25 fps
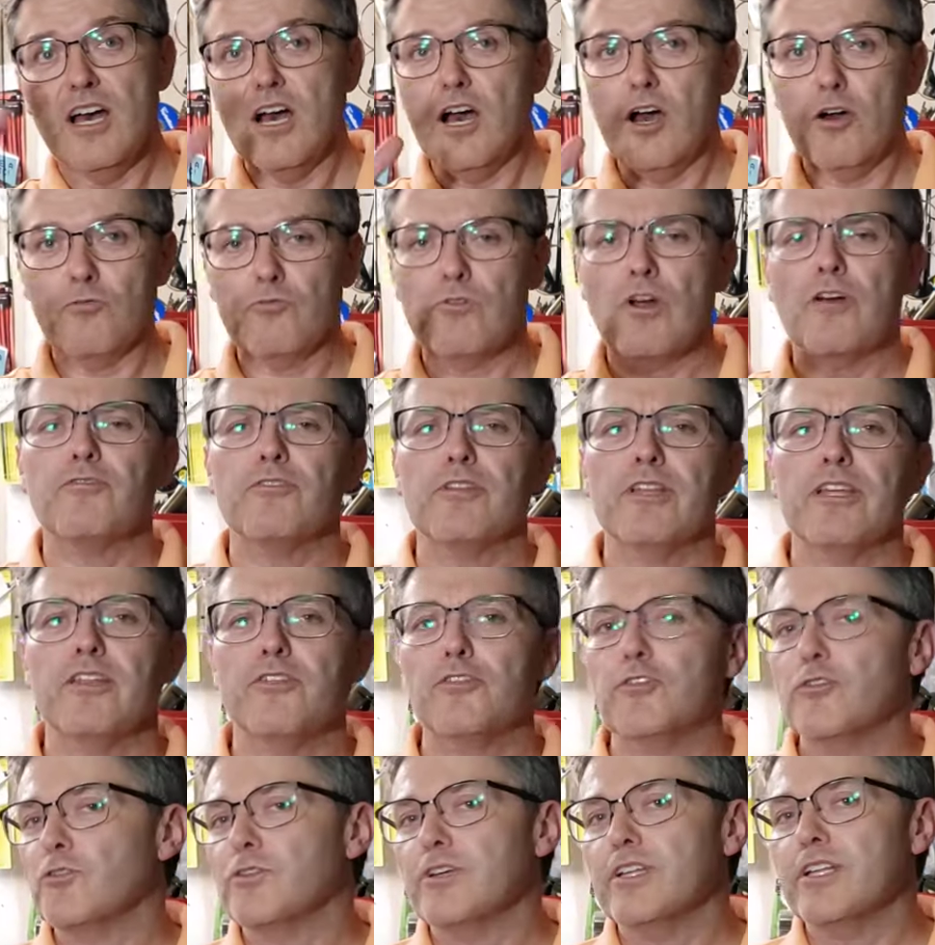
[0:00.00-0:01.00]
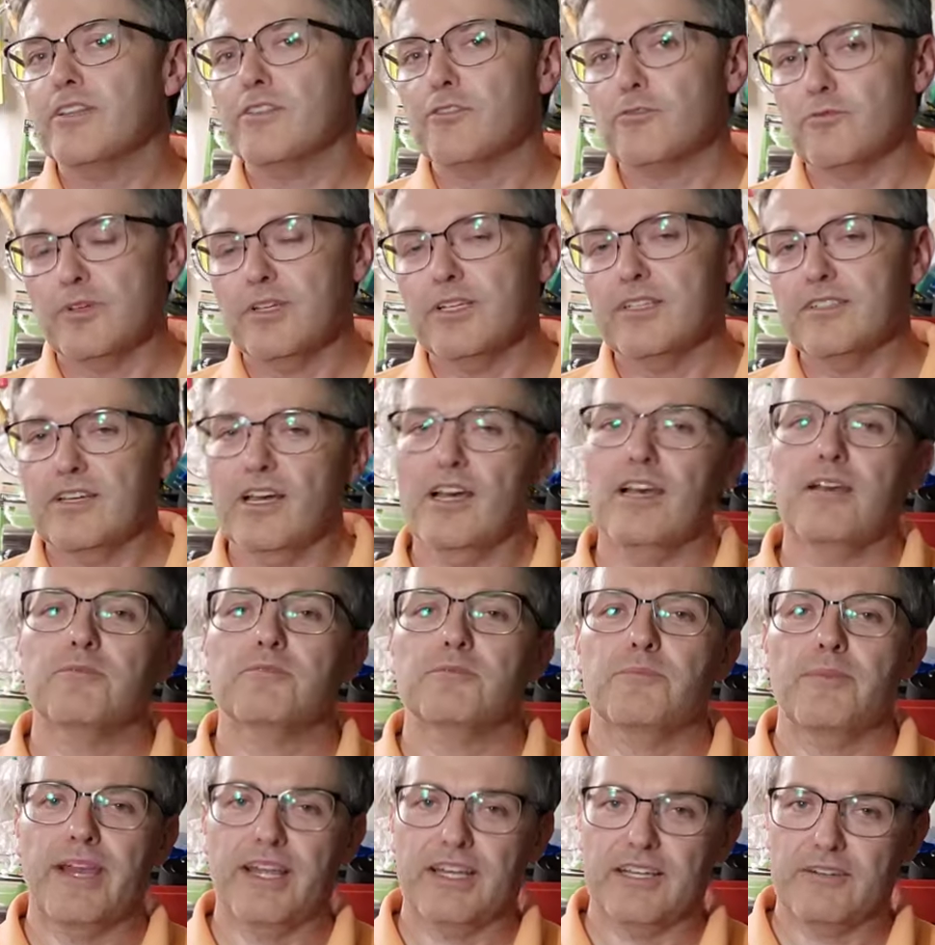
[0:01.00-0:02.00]
uh, roughly 33
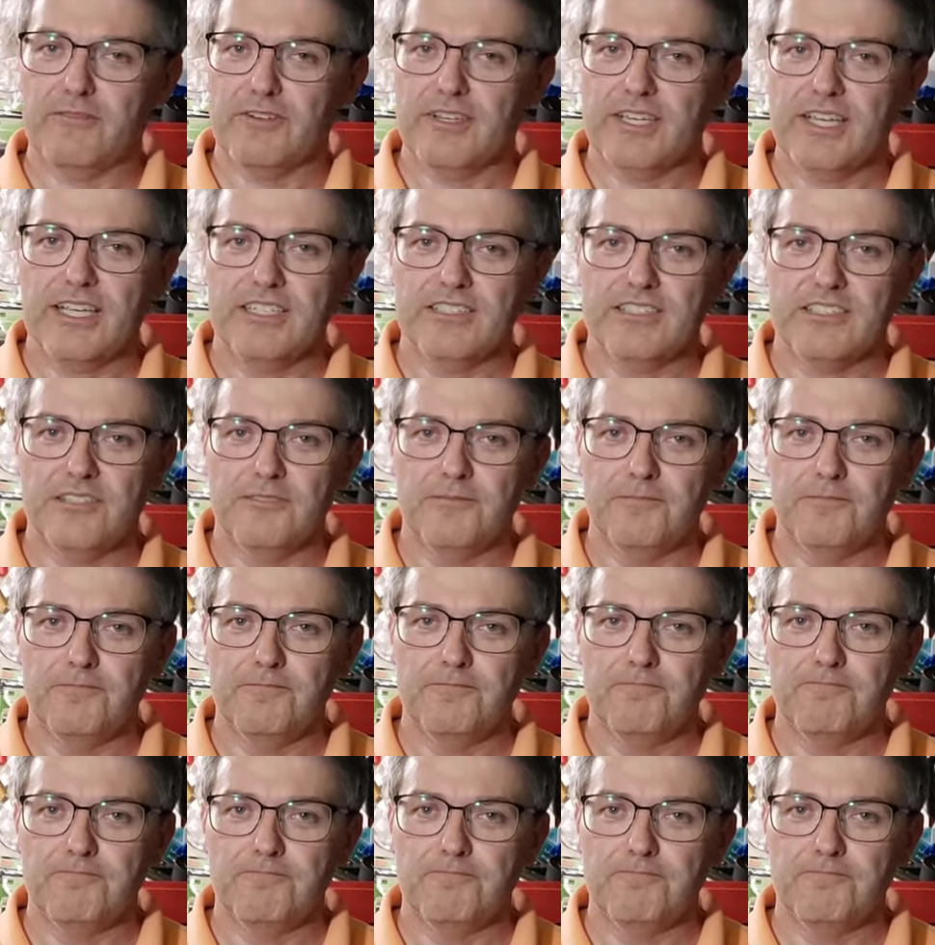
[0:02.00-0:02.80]
times magnification.